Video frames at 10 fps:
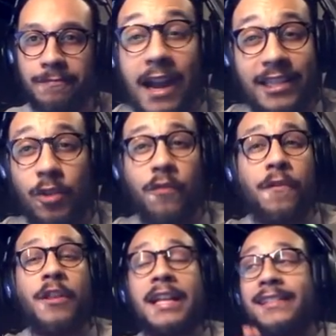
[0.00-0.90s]
All right, so with
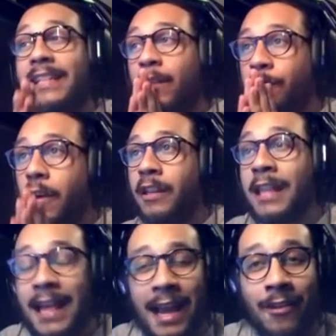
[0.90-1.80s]
all that said, with all of
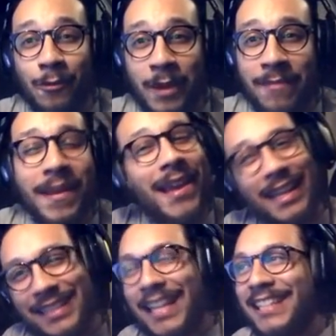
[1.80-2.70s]
that out of the way, man,
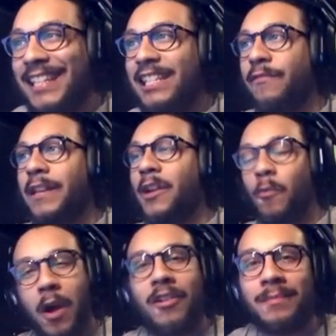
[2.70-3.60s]
let's get into this video.
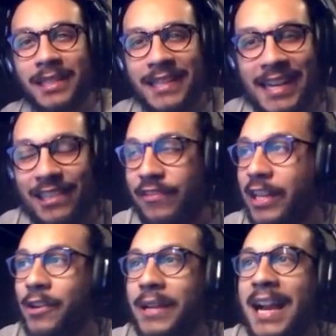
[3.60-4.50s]
Welcome to today's
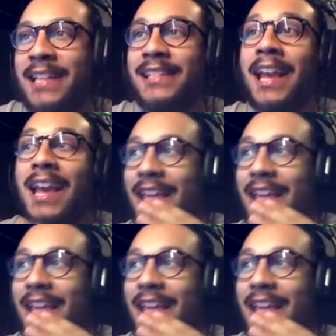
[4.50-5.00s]
video, guys.